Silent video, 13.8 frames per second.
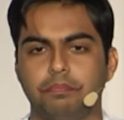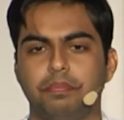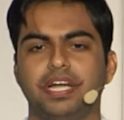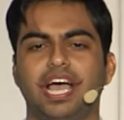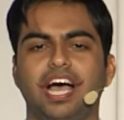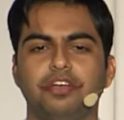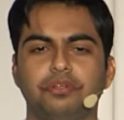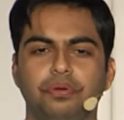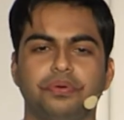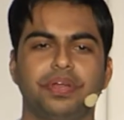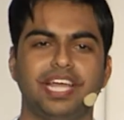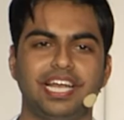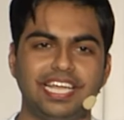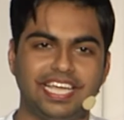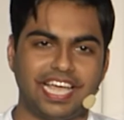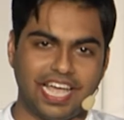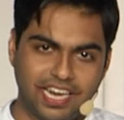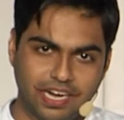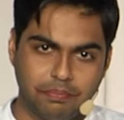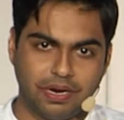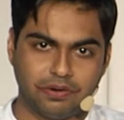But are you really
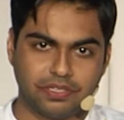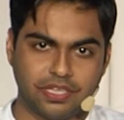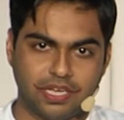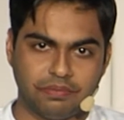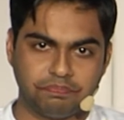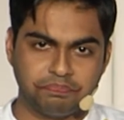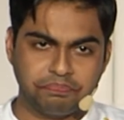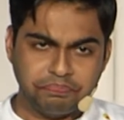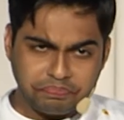care about them?